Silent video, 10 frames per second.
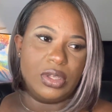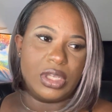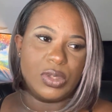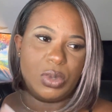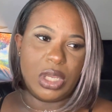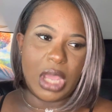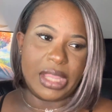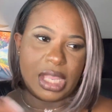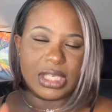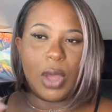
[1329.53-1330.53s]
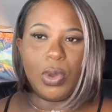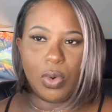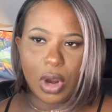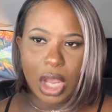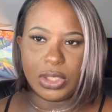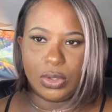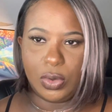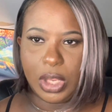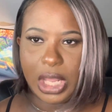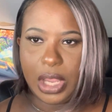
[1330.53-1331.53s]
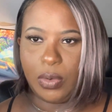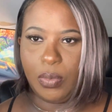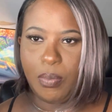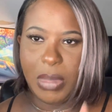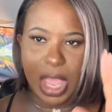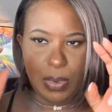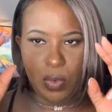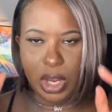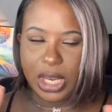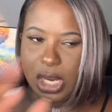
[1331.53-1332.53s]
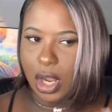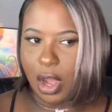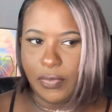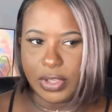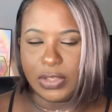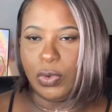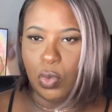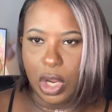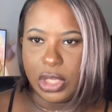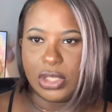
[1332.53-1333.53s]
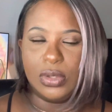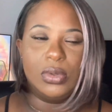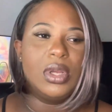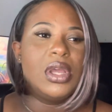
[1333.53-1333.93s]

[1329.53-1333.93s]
because at that time we were also doing like maybe one day in the office if we wanted to.